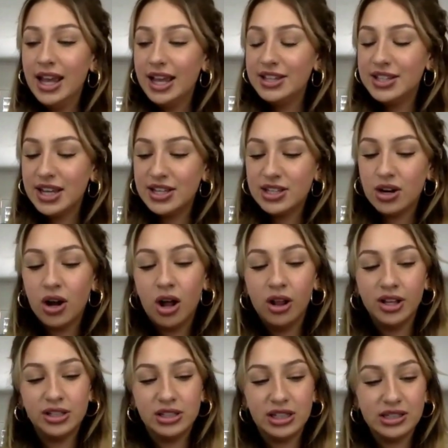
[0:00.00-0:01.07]
and takes it
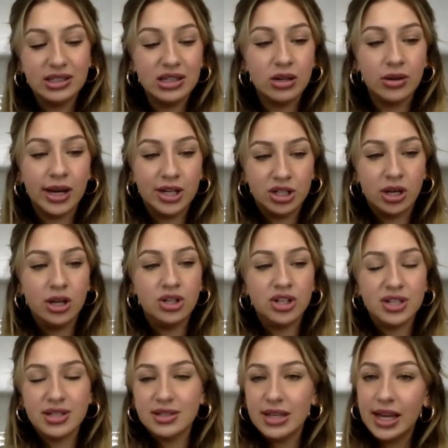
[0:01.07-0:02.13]
all into consideration and
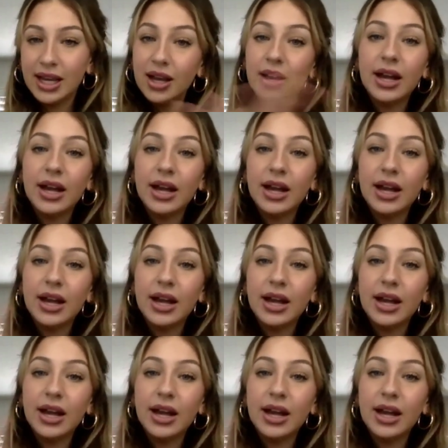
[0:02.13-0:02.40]
just is like,